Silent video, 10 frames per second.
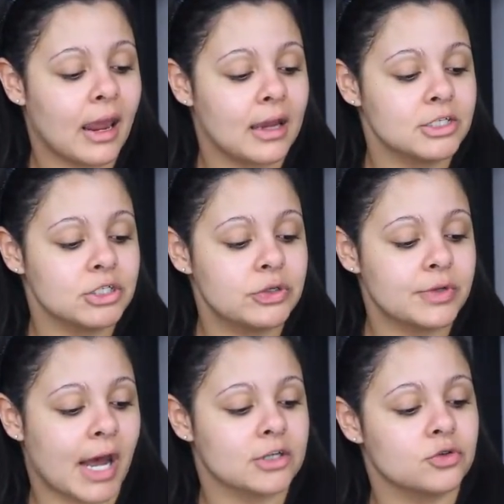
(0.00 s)
Andalou
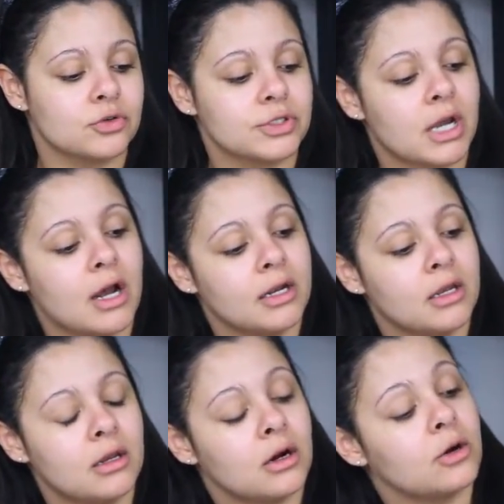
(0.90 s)
Naturals
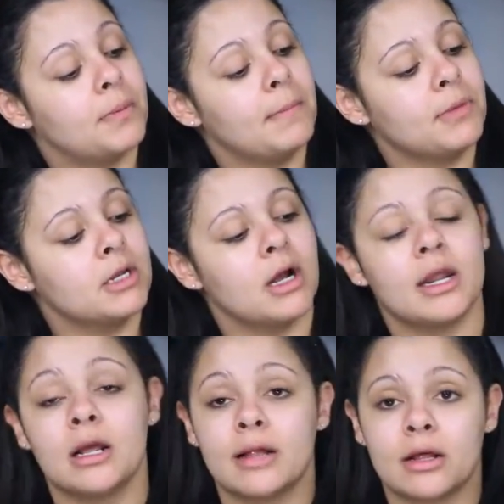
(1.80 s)
honey or pumpkin
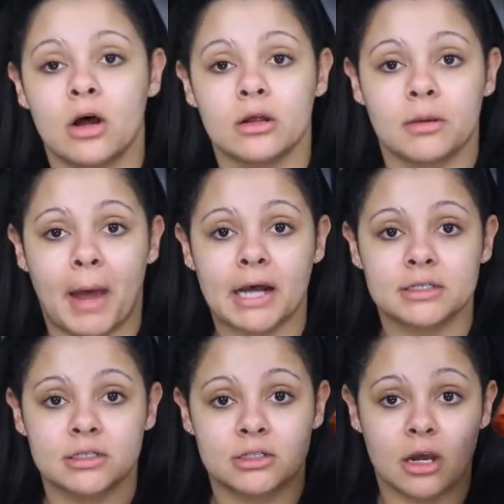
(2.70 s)
honey glycolic
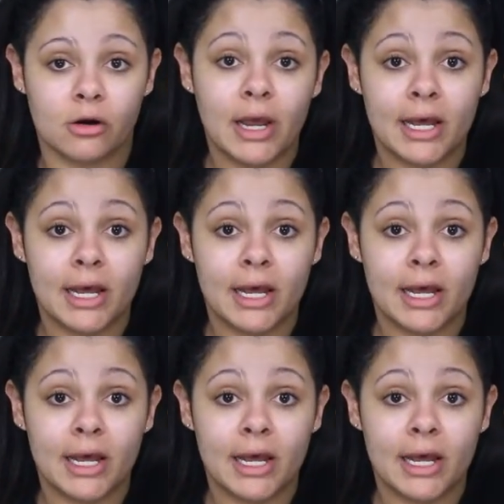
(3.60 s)
mask. So